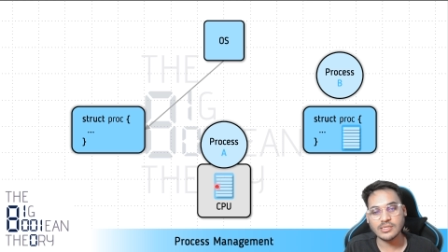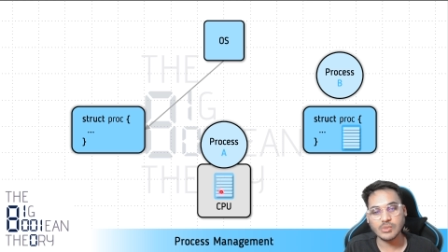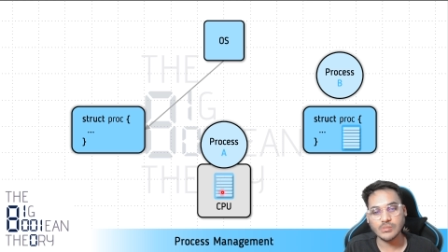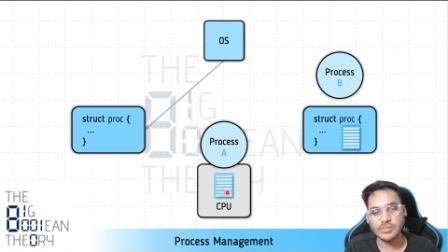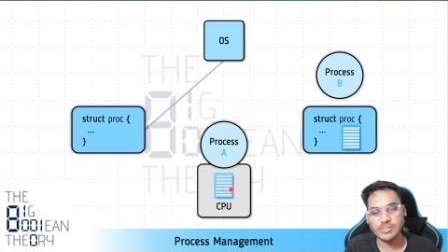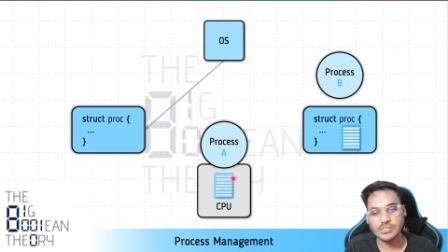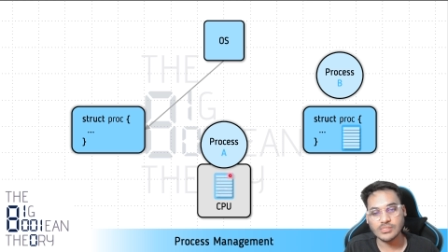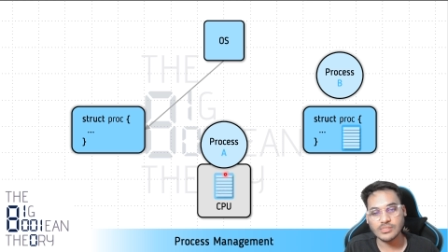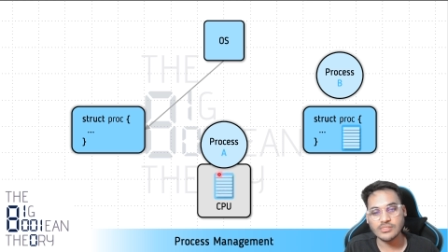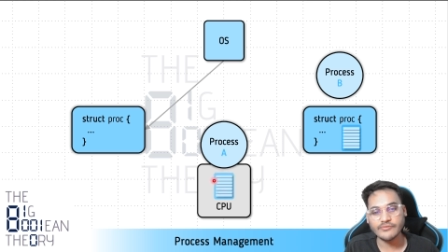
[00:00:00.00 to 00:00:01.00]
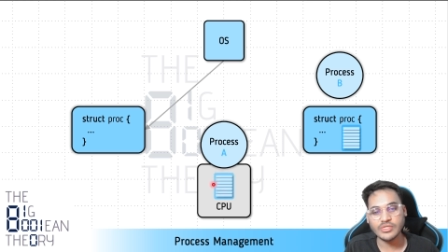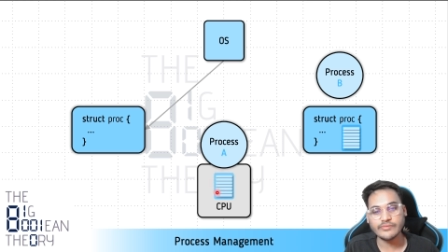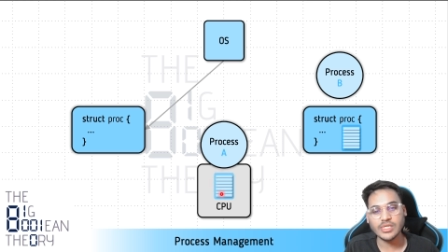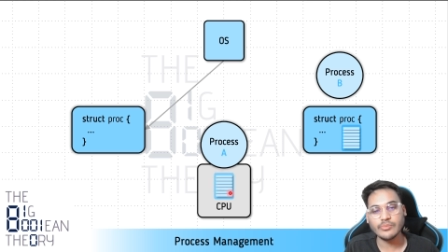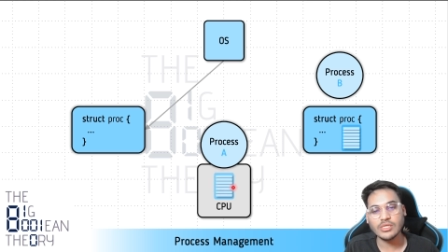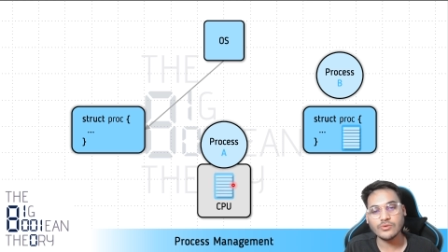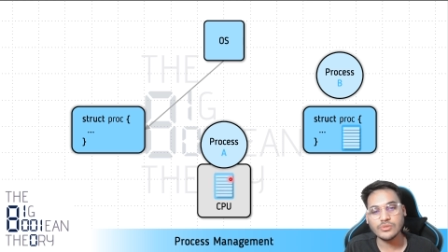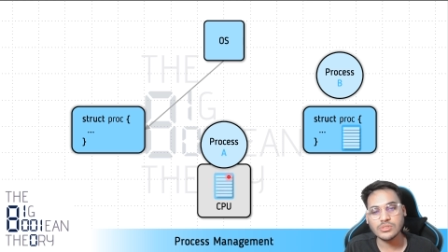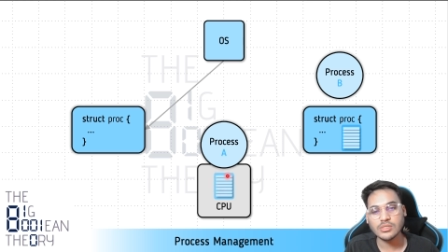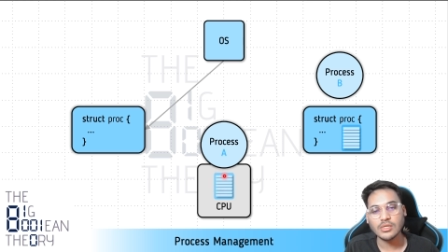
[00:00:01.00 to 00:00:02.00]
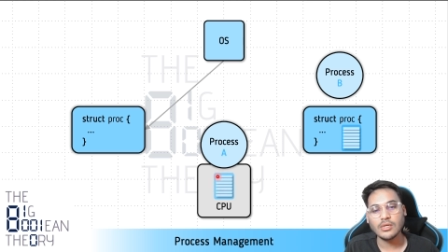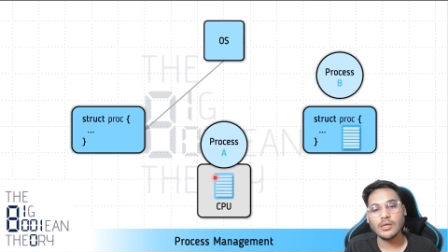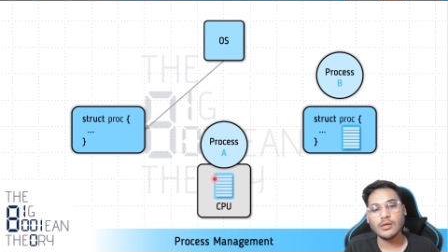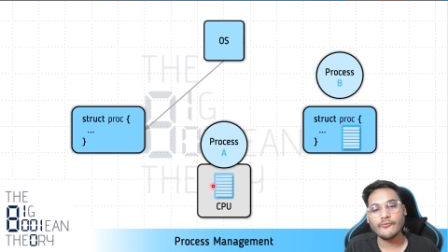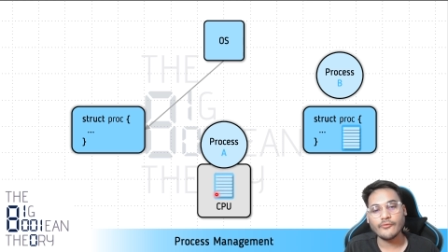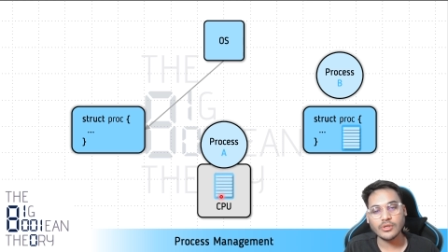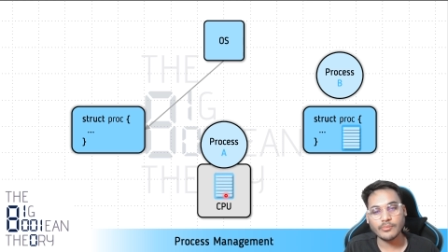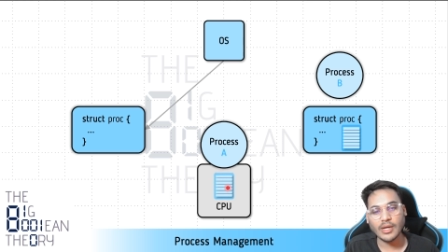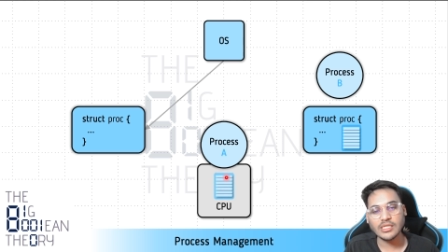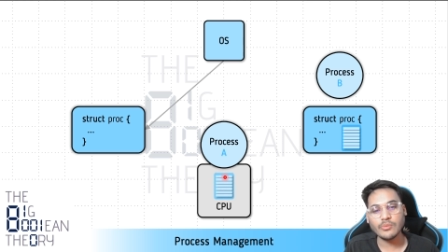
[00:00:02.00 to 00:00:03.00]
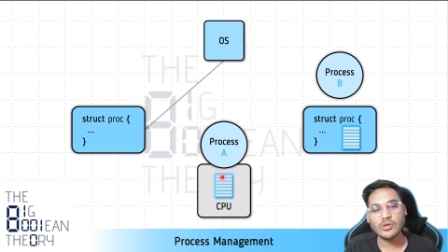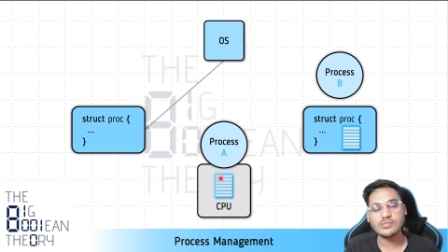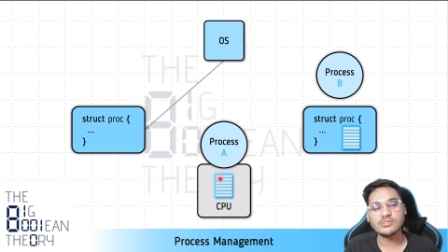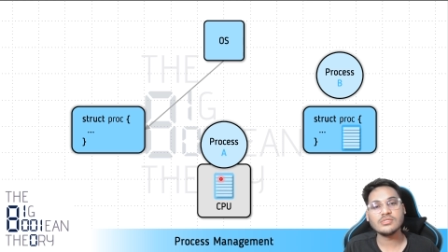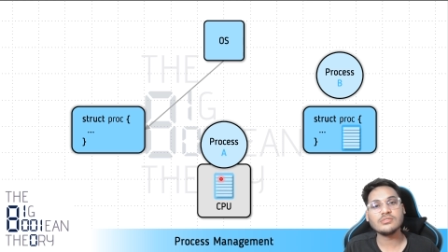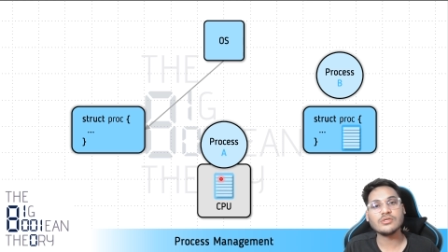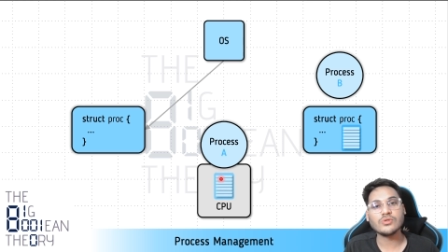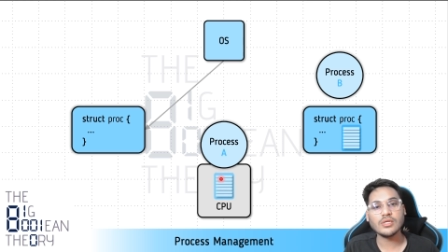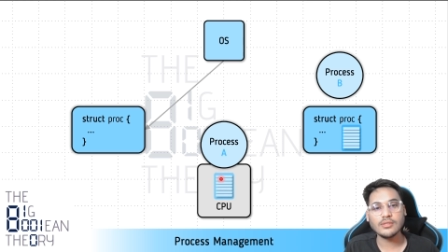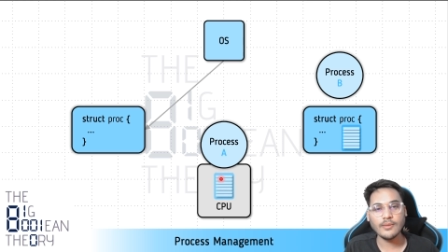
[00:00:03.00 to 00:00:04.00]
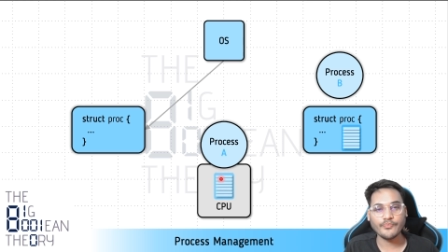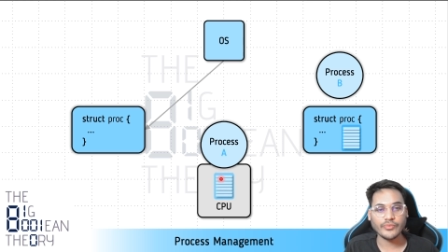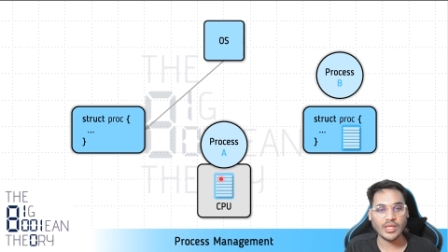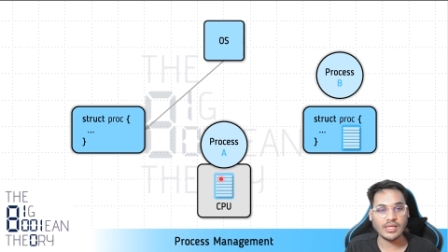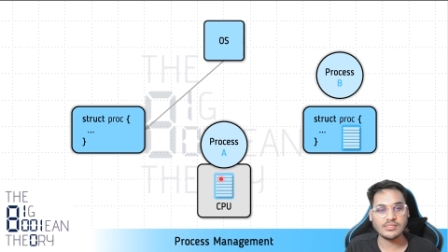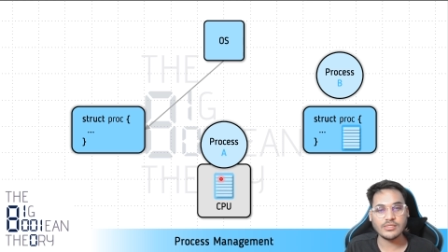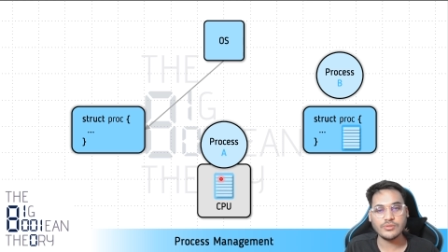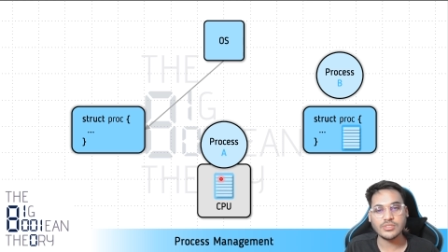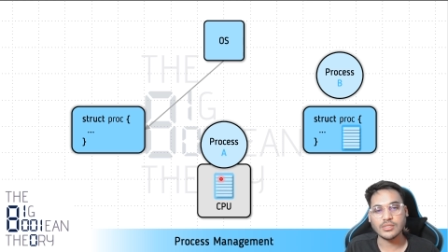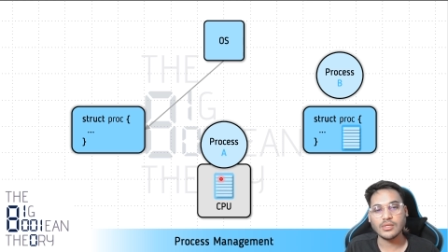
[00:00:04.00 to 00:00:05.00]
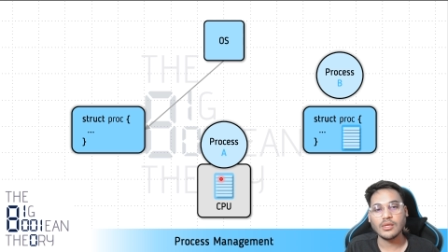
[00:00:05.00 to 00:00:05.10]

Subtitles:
purpose registers, which will be used by the processes during the execution.